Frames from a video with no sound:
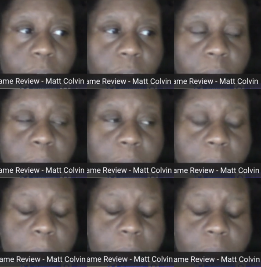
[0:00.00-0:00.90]
in my
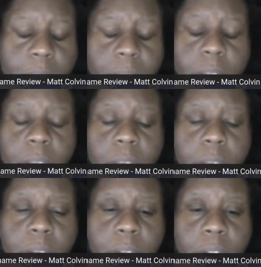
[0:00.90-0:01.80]
opinion,
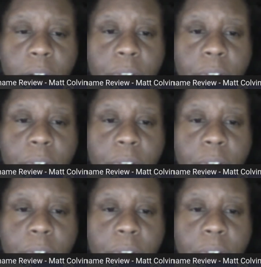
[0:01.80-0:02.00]
her